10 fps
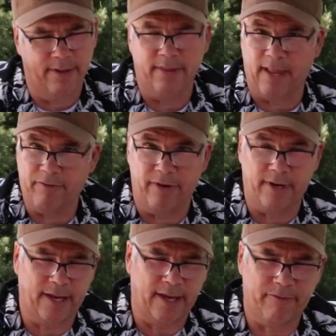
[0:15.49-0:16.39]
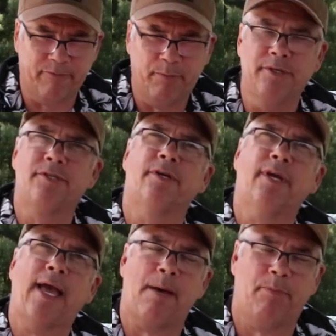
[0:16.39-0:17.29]
11.5 piece of
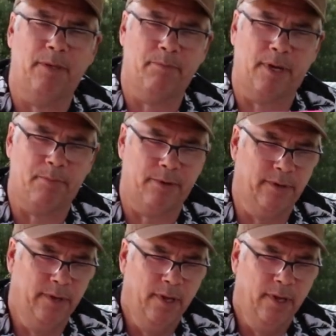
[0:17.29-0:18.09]
copying paper.